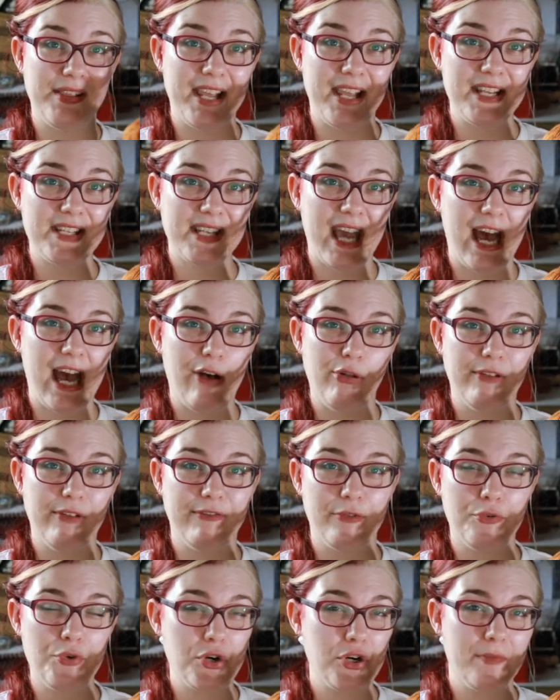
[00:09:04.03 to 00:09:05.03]
cowl
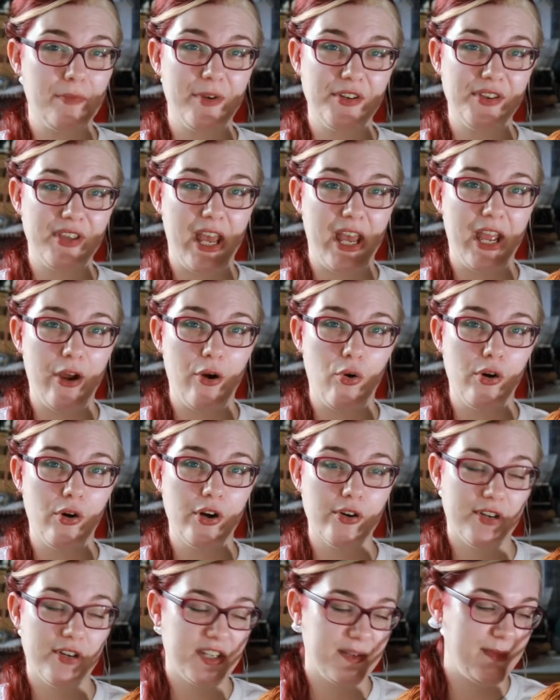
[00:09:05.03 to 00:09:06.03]
for her birthday or
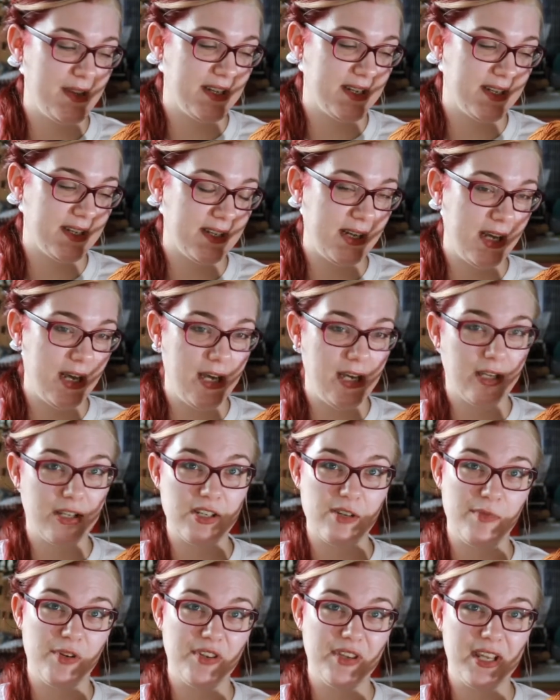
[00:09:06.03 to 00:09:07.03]
Christmas, because her
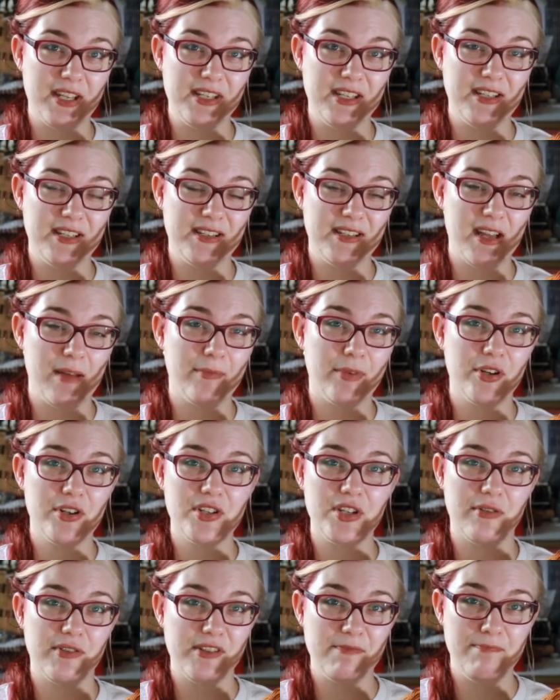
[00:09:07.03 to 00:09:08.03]
birthday's in December, so
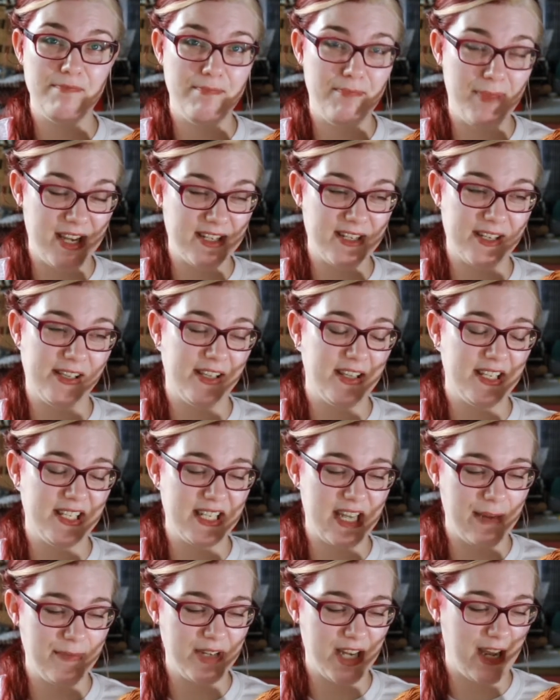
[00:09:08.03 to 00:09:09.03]
it's basically the
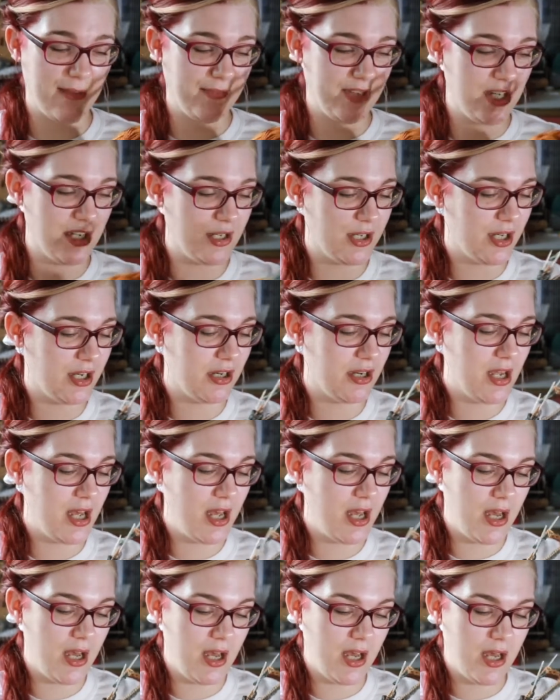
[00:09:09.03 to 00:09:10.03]
same time of year.
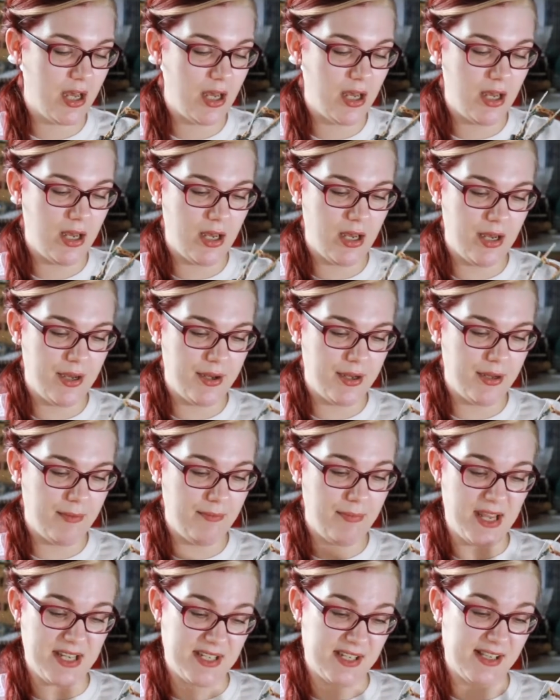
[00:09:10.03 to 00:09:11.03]

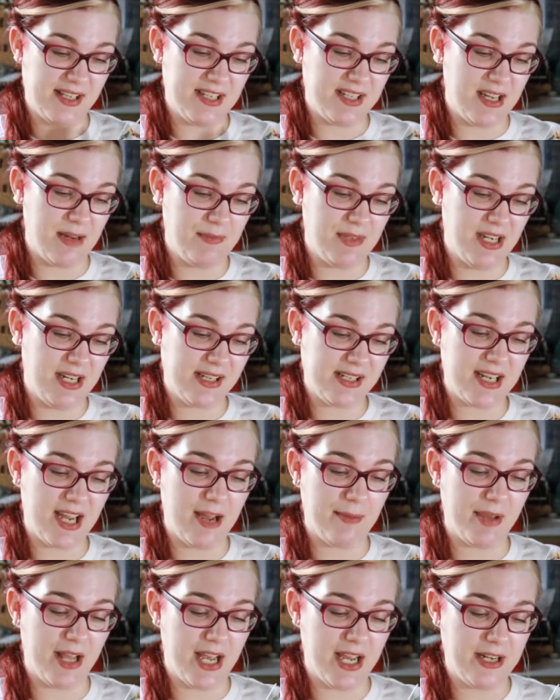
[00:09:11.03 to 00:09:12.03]
Basically the same knitting
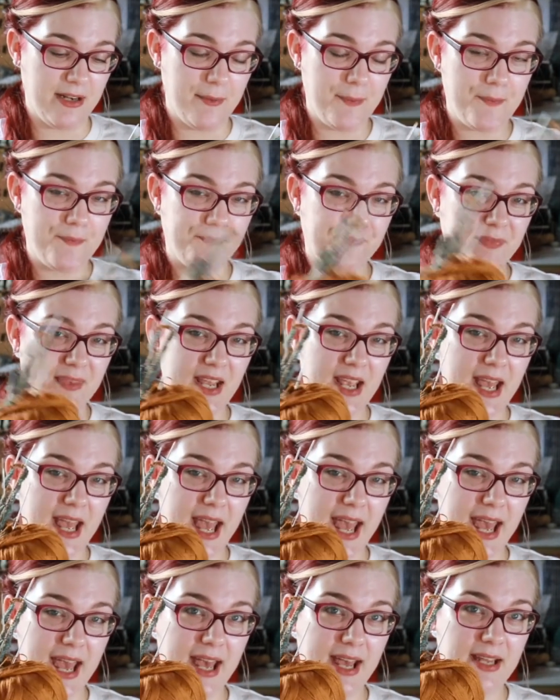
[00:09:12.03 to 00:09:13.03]
timeline.
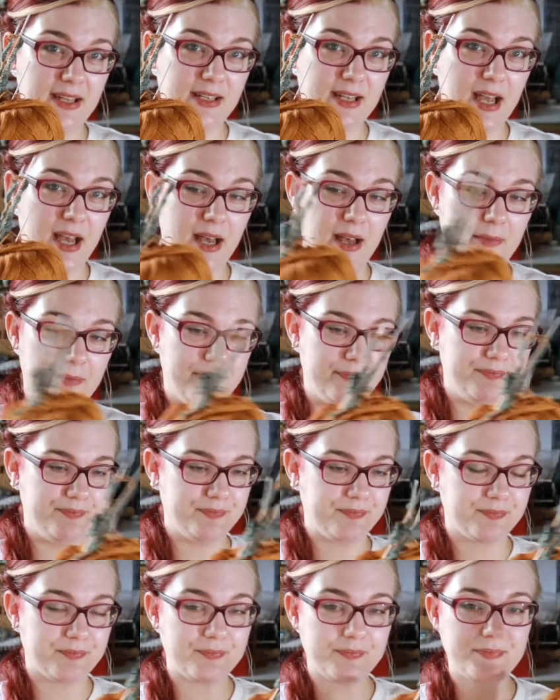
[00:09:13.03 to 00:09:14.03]
And
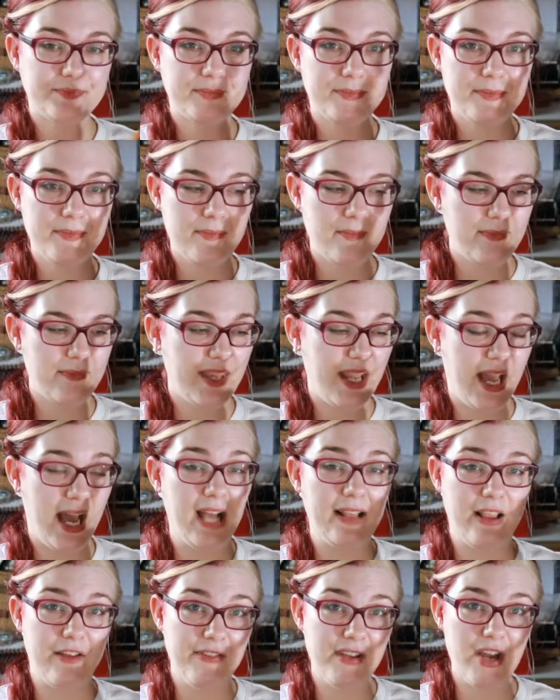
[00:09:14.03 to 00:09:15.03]
I
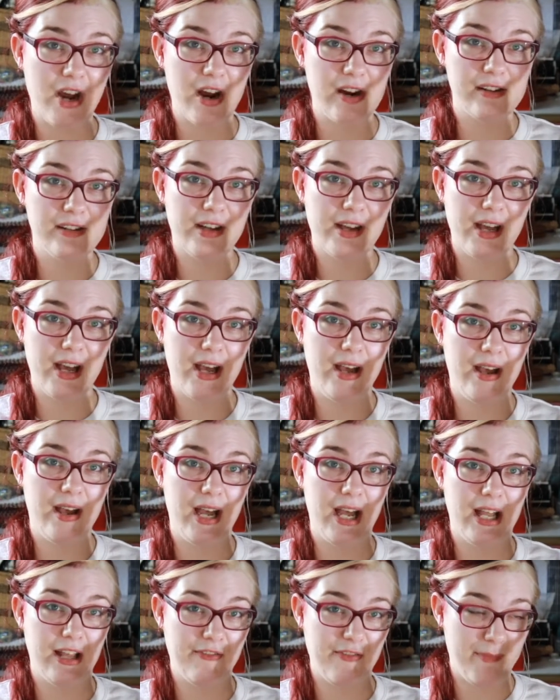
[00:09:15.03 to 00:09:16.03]
love the yarn. I
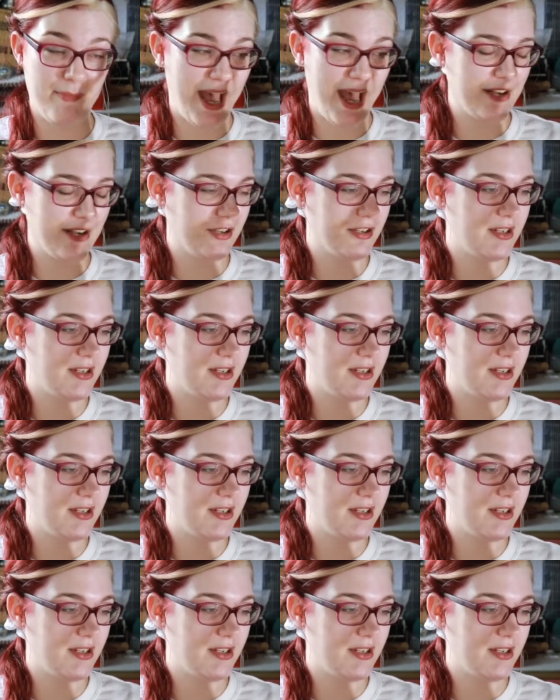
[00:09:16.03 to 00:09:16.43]
love the pattern.